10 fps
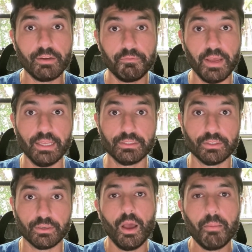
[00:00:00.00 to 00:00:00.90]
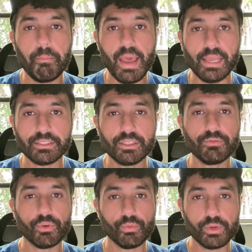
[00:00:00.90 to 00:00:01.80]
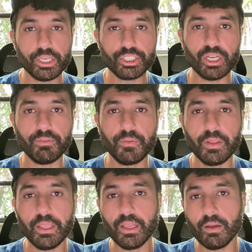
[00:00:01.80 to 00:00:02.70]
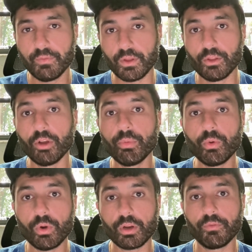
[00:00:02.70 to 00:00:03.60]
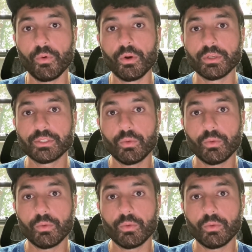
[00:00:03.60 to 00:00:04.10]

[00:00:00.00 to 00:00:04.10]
and faster. A massive reshuffling of the global workforce.